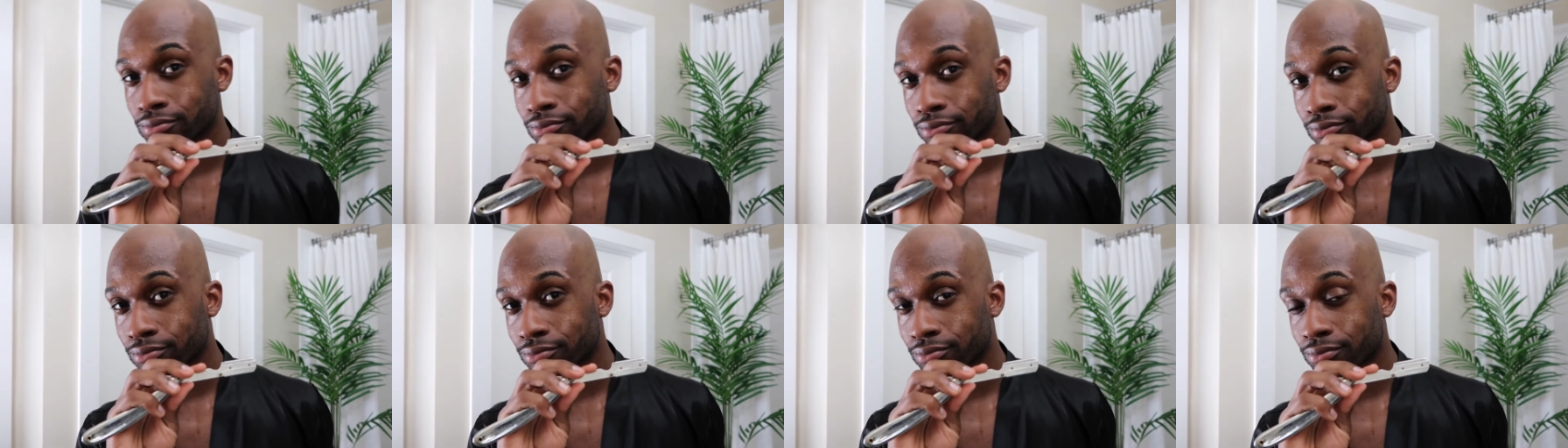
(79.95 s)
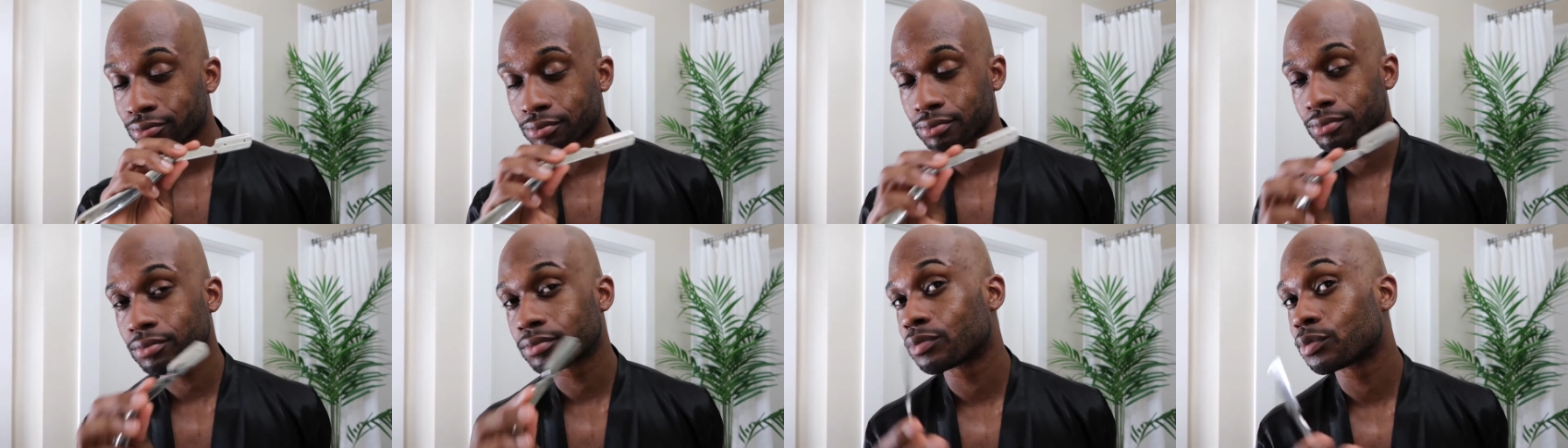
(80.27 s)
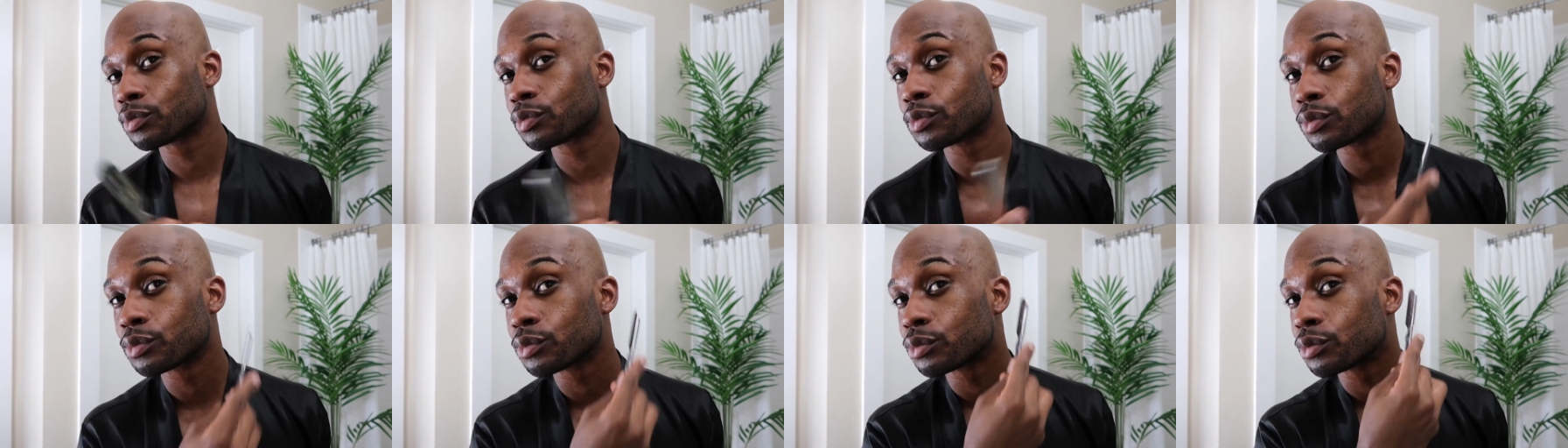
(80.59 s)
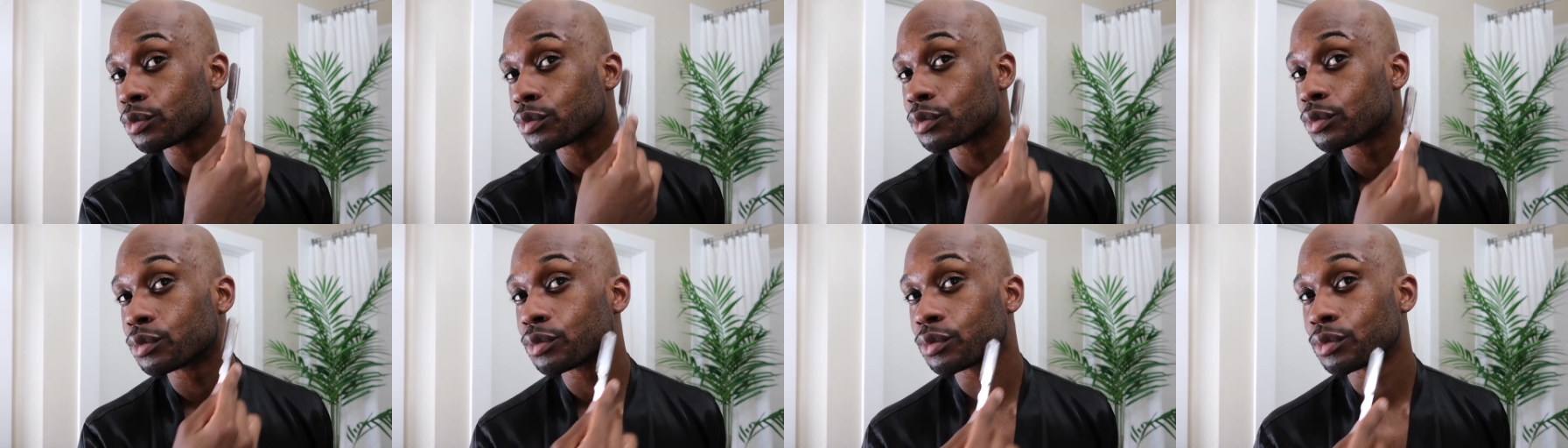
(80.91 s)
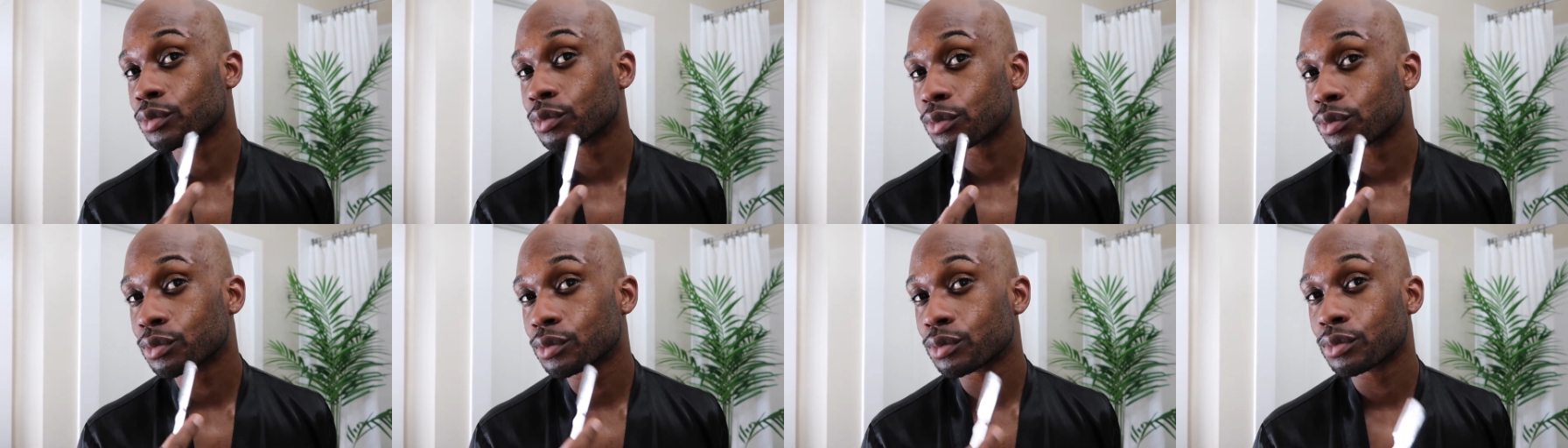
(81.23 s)
edge razor.
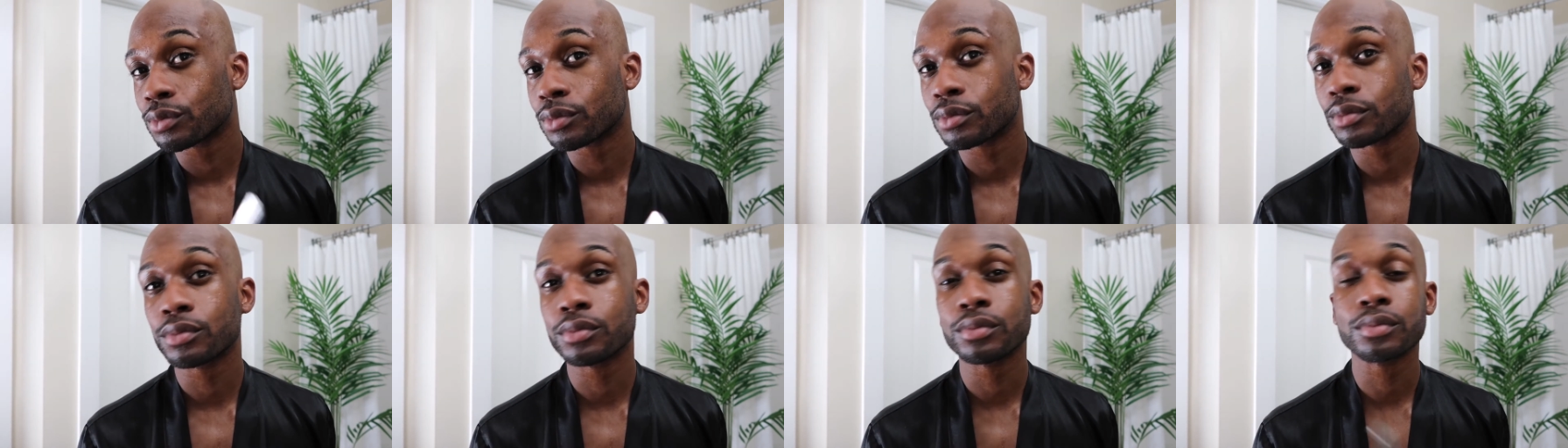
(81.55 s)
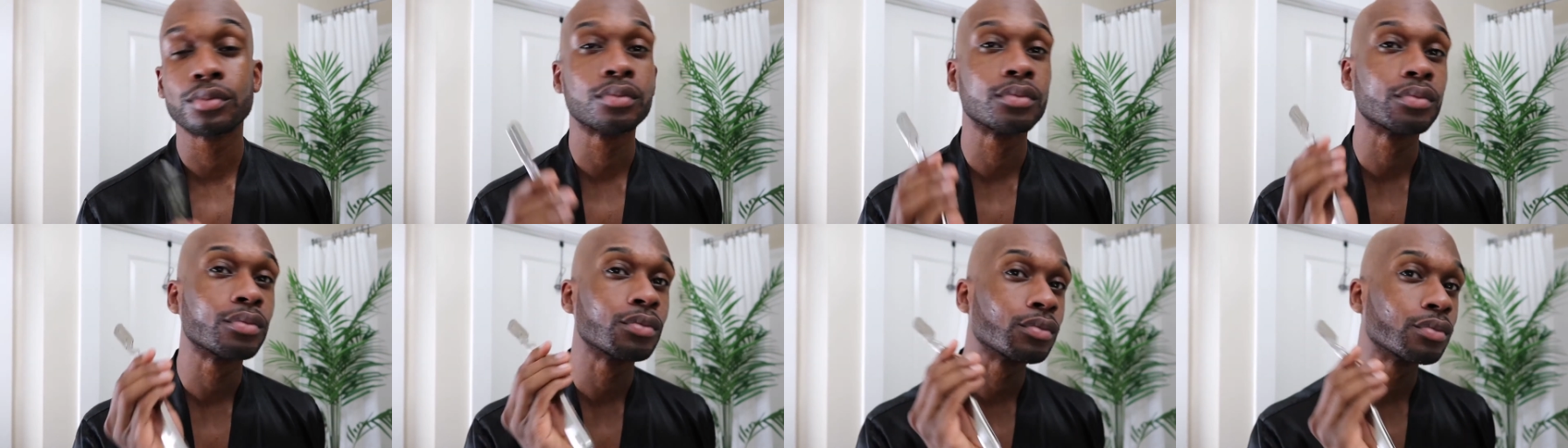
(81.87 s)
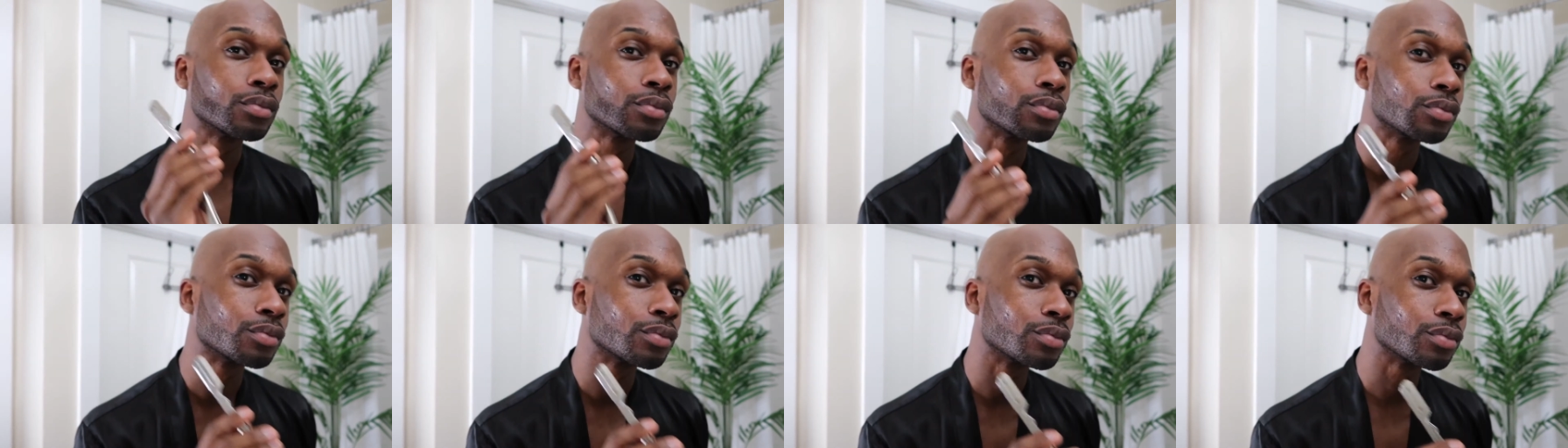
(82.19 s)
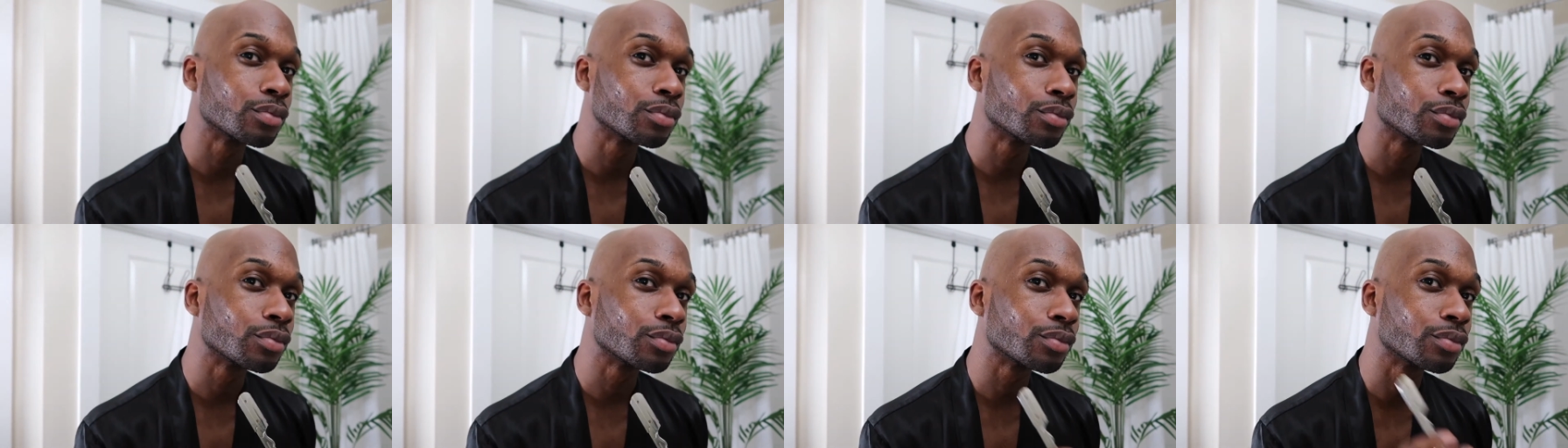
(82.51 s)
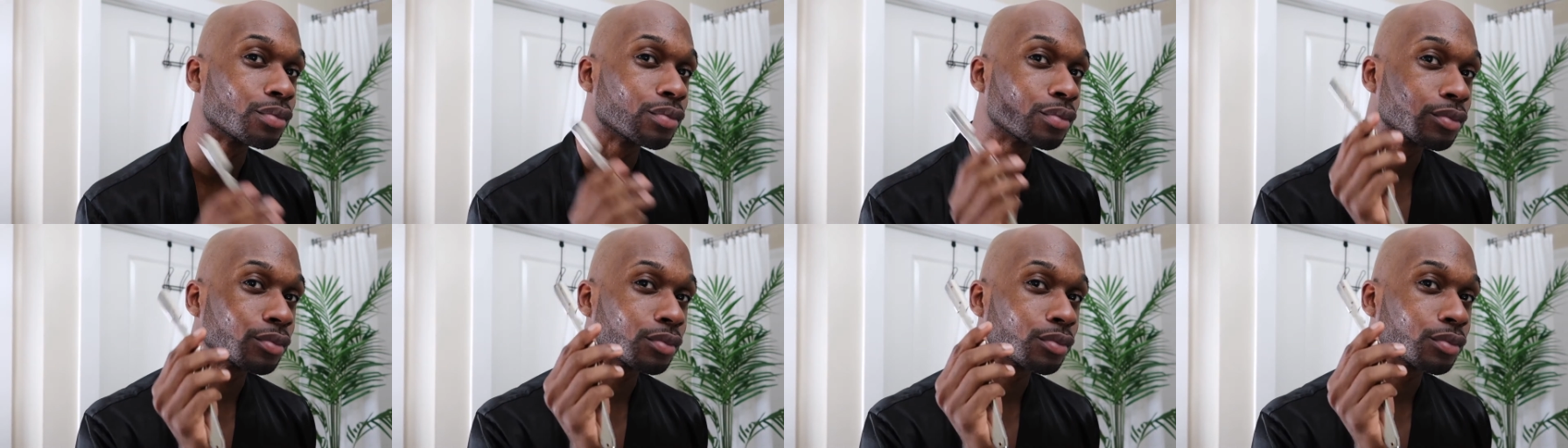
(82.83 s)
Game changer,